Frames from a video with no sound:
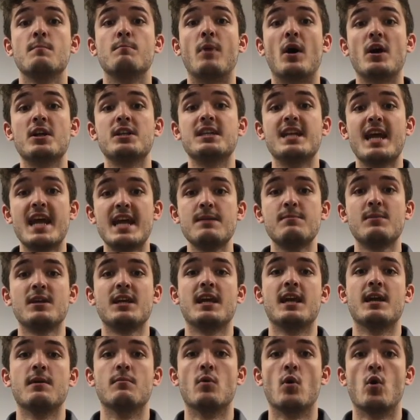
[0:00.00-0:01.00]
By naming
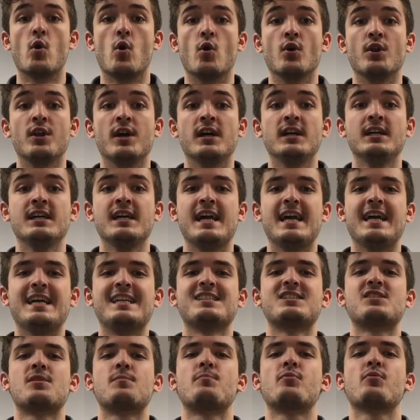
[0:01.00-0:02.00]
him Horner, it
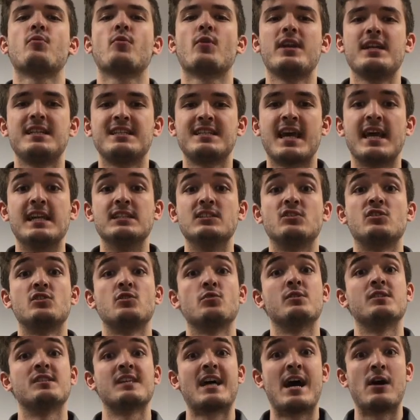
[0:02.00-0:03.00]
is a pretense
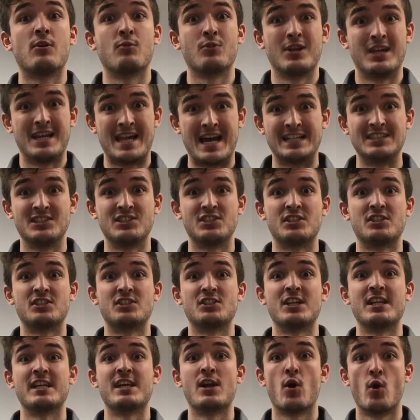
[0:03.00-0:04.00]
to his
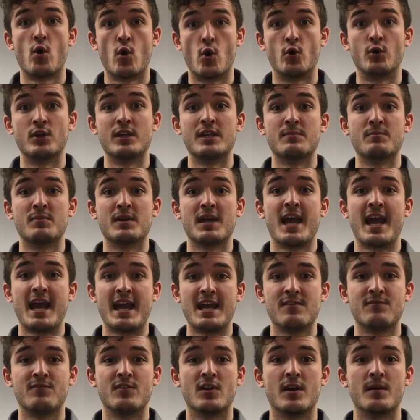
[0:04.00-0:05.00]
outlandishly horny
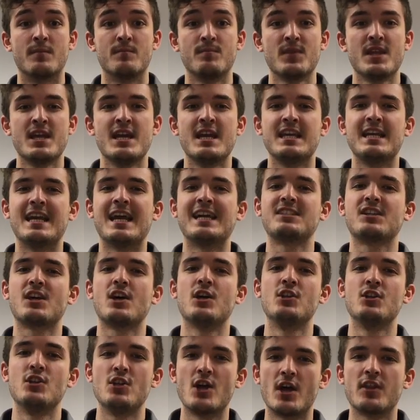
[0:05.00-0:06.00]
behaviour, yet
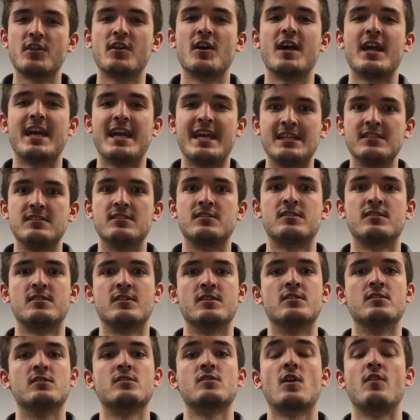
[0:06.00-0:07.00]
another
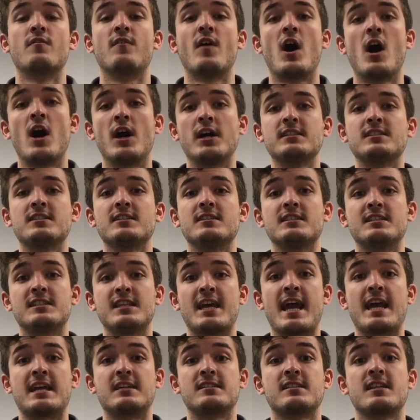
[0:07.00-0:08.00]
instance of heightened
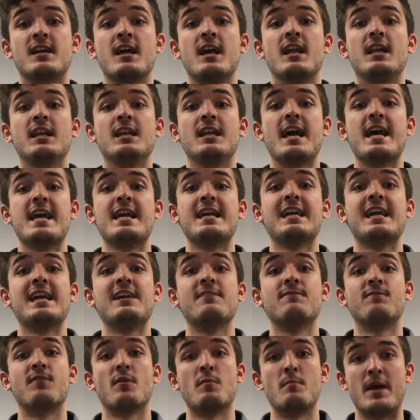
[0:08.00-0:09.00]
text laying
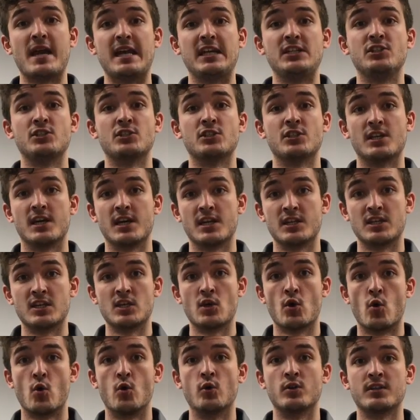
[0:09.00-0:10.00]
information at
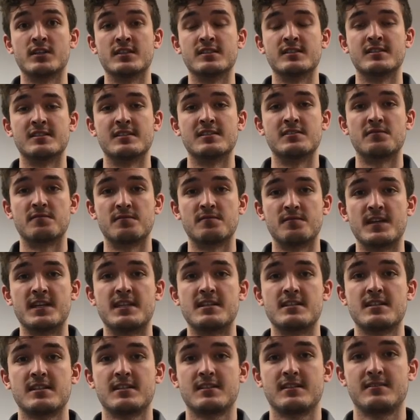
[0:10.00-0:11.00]
the audience's
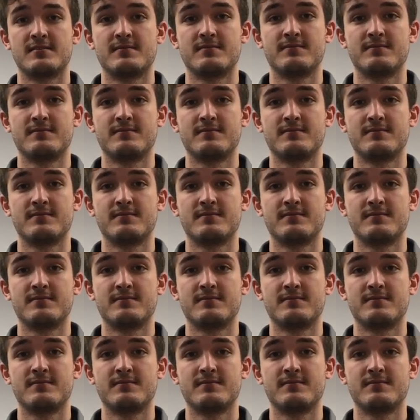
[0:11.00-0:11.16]
feet.